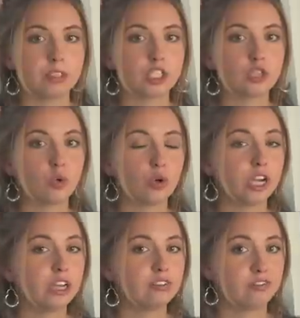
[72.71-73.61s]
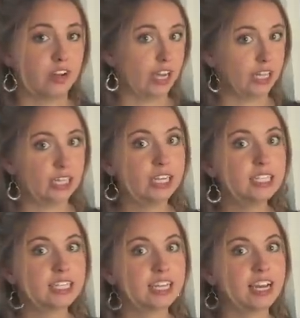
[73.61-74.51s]
Story of
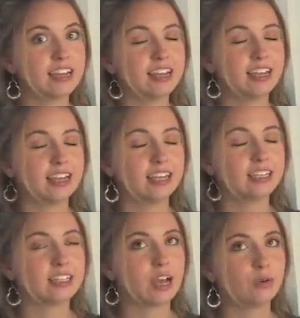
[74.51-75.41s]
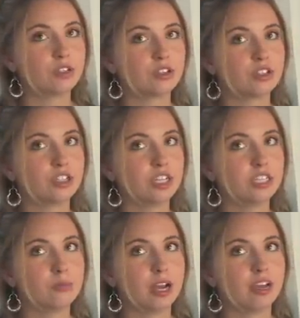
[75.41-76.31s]
Violet is I was searching
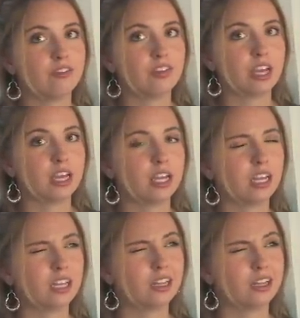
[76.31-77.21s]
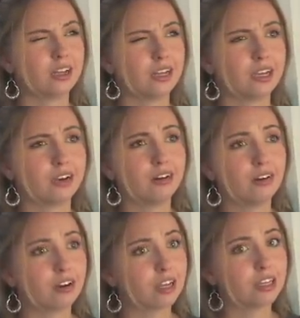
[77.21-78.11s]
to buy a van in like
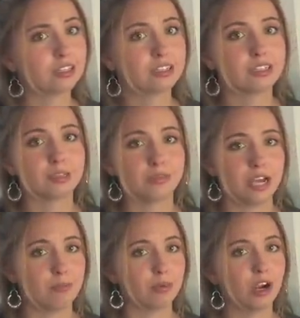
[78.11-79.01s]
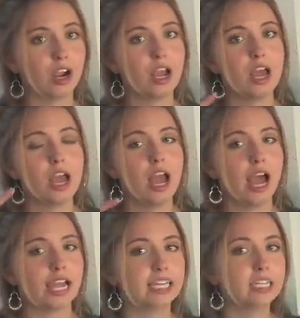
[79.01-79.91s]
August to September.
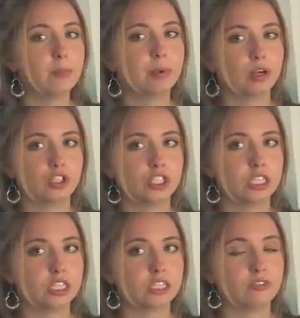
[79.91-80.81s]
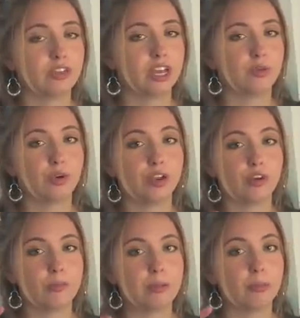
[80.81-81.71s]
I ended up purchasing this van right
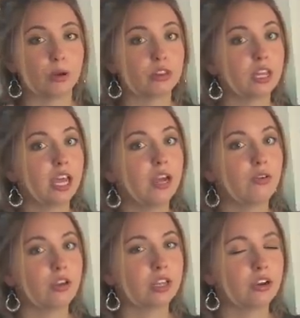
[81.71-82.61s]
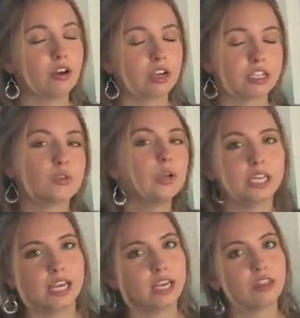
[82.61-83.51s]
around my birthday, around like August
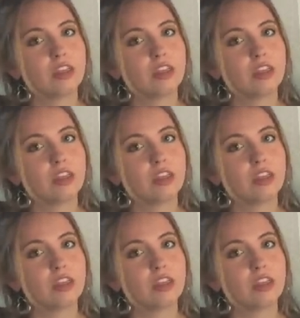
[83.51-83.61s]
28th.